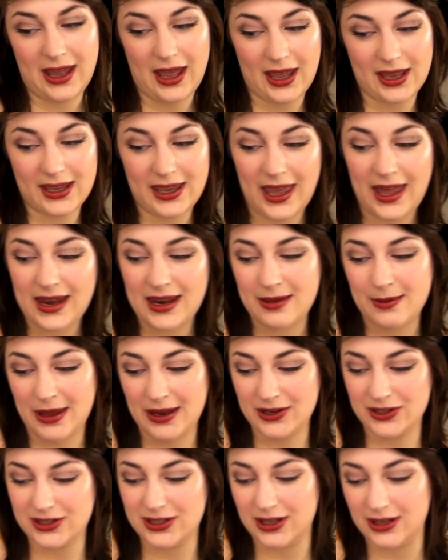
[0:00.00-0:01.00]
and Kelly
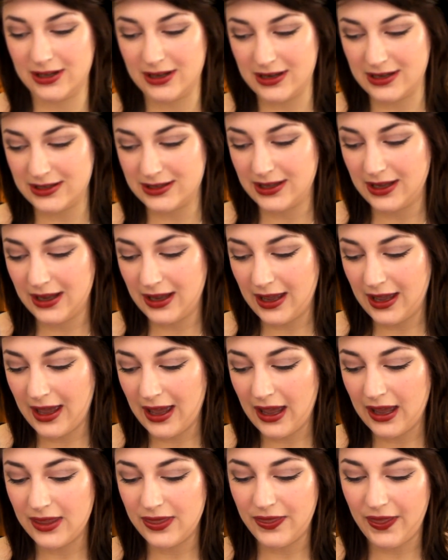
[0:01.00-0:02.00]
mentioned
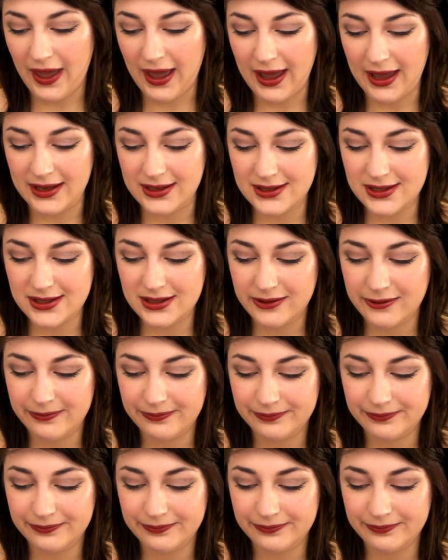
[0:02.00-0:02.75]
that